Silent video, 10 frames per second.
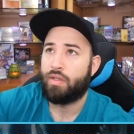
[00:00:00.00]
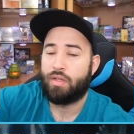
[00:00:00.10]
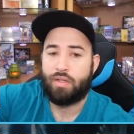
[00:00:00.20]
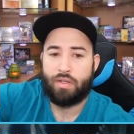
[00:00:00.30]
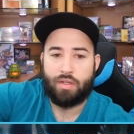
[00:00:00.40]

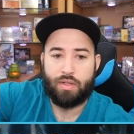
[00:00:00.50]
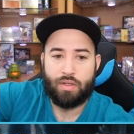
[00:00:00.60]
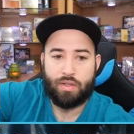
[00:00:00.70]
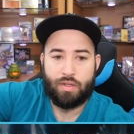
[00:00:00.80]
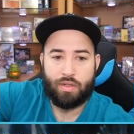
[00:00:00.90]

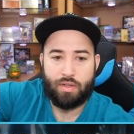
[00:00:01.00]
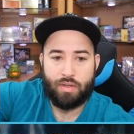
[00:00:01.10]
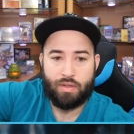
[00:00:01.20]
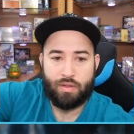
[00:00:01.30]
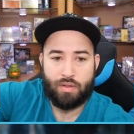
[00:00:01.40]

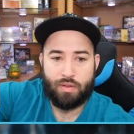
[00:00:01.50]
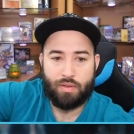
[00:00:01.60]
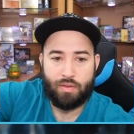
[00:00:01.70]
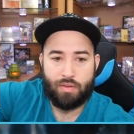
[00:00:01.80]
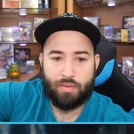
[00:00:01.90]

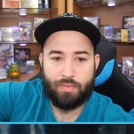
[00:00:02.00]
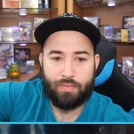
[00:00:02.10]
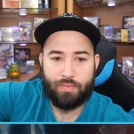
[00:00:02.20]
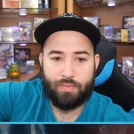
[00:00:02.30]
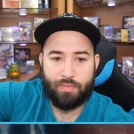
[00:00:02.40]

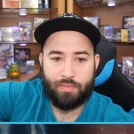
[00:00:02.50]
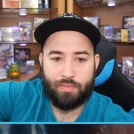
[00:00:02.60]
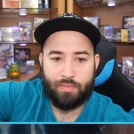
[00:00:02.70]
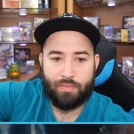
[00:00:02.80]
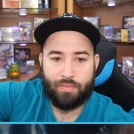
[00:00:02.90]

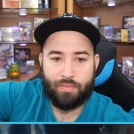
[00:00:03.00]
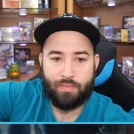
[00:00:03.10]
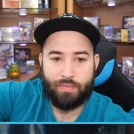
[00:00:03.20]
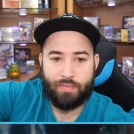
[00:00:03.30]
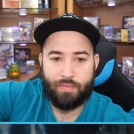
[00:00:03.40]

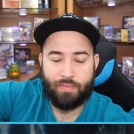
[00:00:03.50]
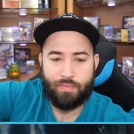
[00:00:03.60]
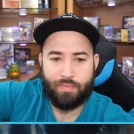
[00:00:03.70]
(silence)